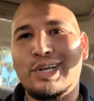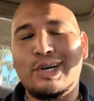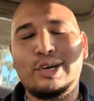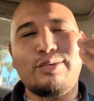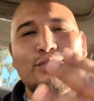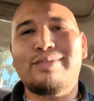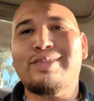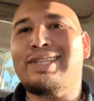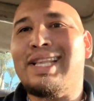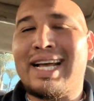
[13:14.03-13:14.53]

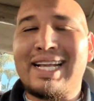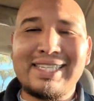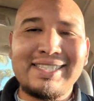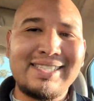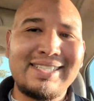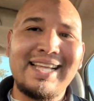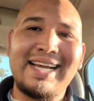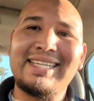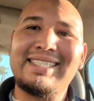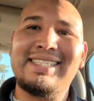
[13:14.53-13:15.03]
So
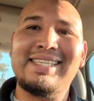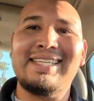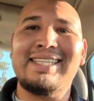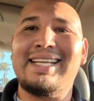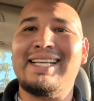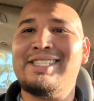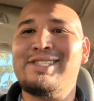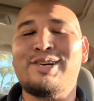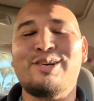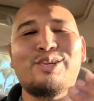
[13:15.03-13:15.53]
that's that's it.
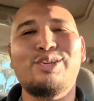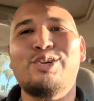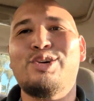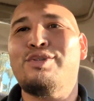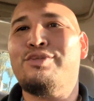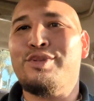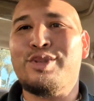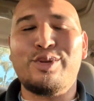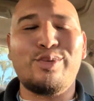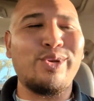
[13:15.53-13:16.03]
That's gonna
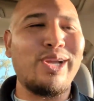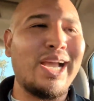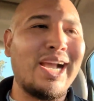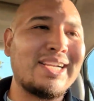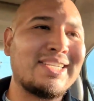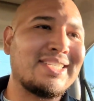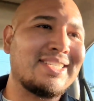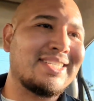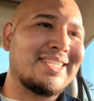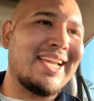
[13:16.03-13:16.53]
do it for the
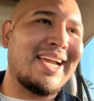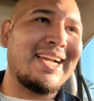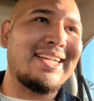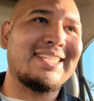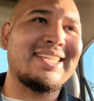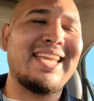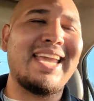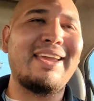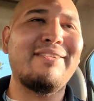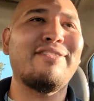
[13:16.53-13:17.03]
reactions,
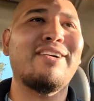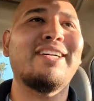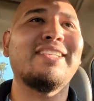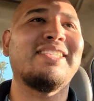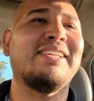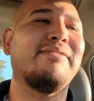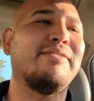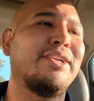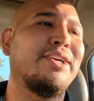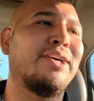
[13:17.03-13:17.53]
guys.
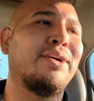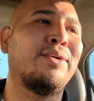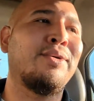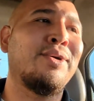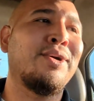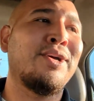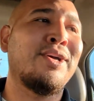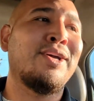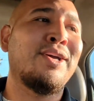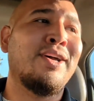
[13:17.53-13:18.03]
Kayvon
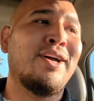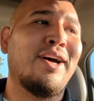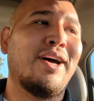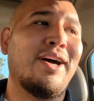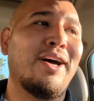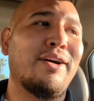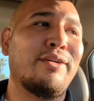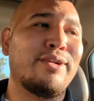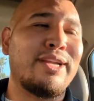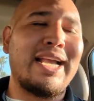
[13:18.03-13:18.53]
Thibodeaux,
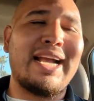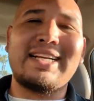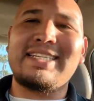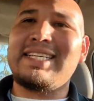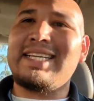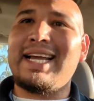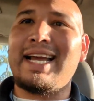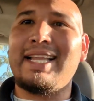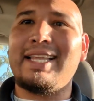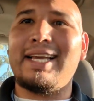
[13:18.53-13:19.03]
uh,
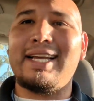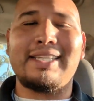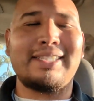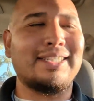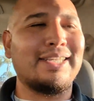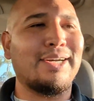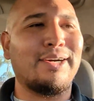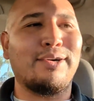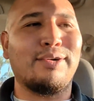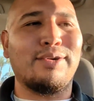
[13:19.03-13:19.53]
reaction
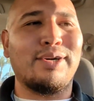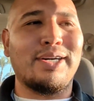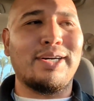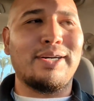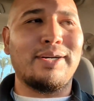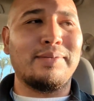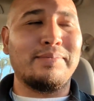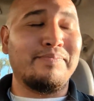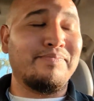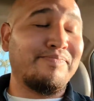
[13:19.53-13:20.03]
highlights. Yo,
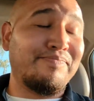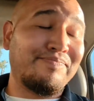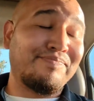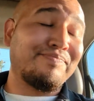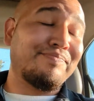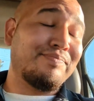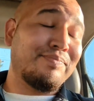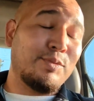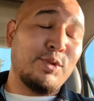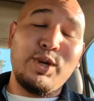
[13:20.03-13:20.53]
um,
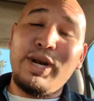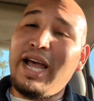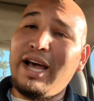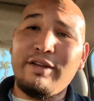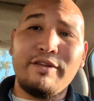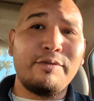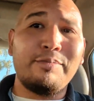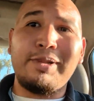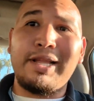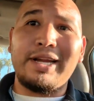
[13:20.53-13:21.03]
one
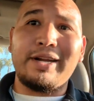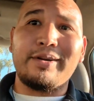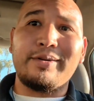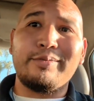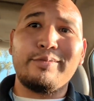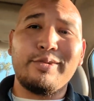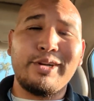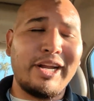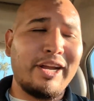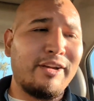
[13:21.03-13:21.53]
hell of a player.
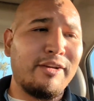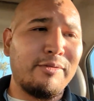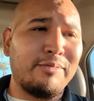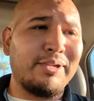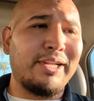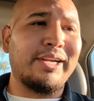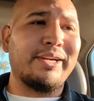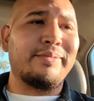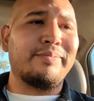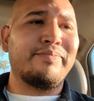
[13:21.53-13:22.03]
One hell of a
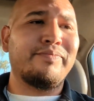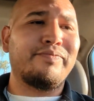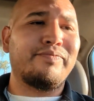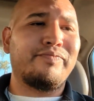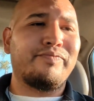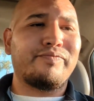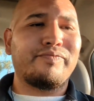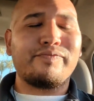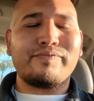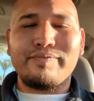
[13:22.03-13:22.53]
player.
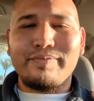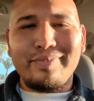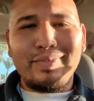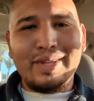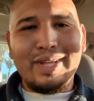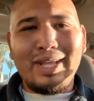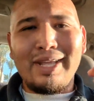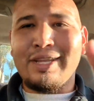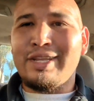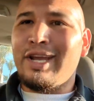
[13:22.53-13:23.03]

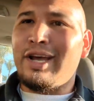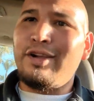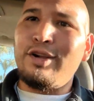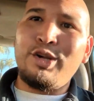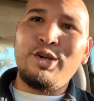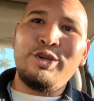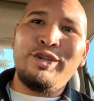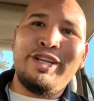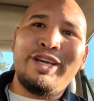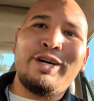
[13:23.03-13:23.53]
Y'all
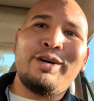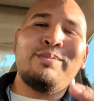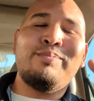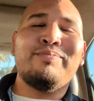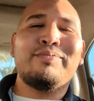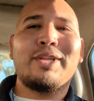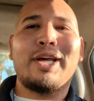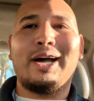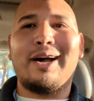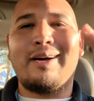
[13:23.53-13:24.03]
know the deal.
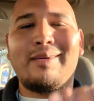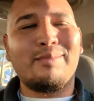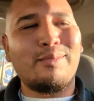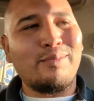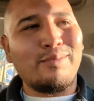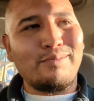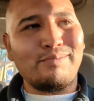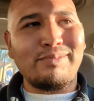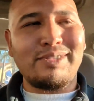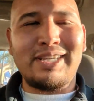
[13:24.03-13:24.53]

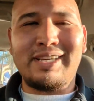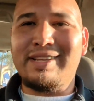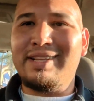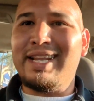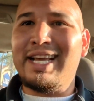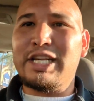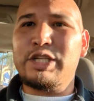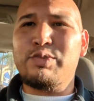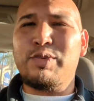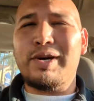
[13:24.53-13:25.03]
Till the
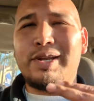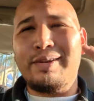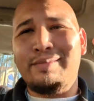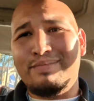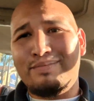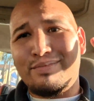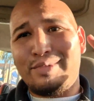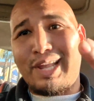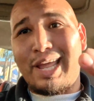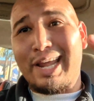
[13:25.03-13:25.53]
next
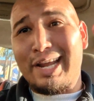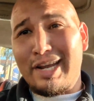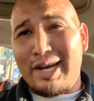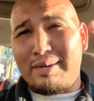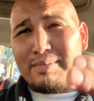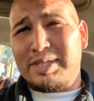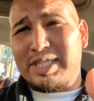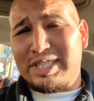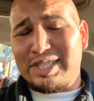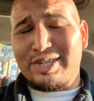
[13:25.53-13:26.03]
one. Like,
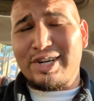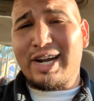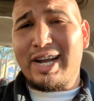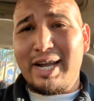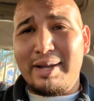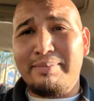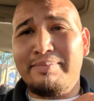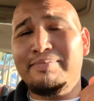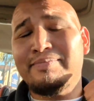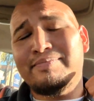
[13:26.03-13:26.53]
comment,
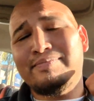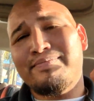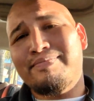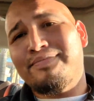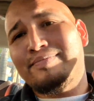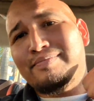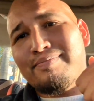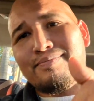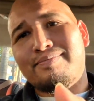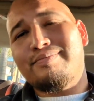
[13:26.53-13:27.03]
subscribe.
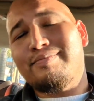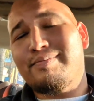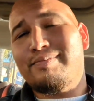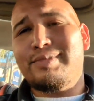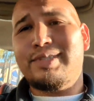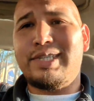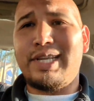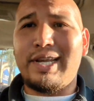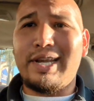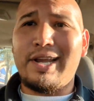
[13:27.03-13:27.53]

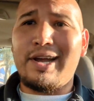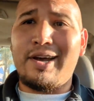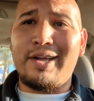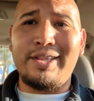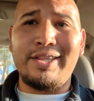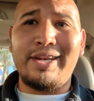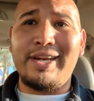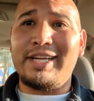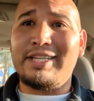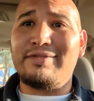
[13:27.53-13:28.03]
See you all
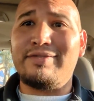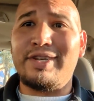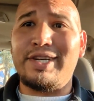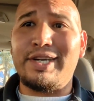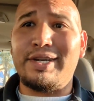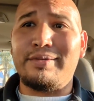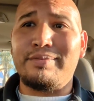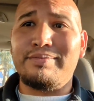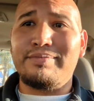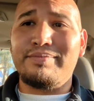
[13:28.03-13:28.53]
in the next
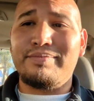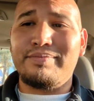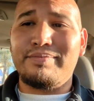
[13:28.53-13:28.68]
video.